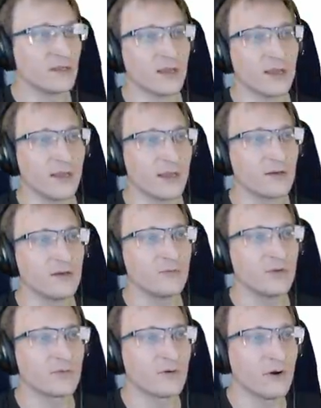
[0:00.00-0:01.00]
I, I could
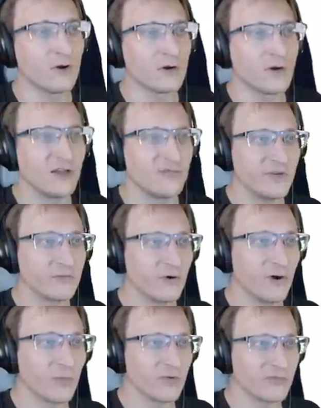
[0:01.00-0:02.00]
be wrong. I've been
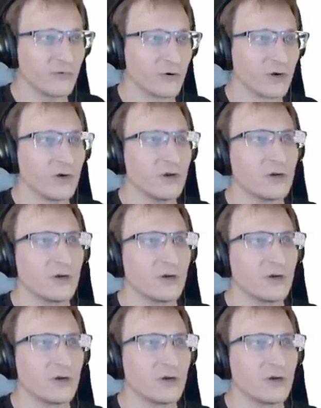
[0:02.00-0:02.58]
wrong before.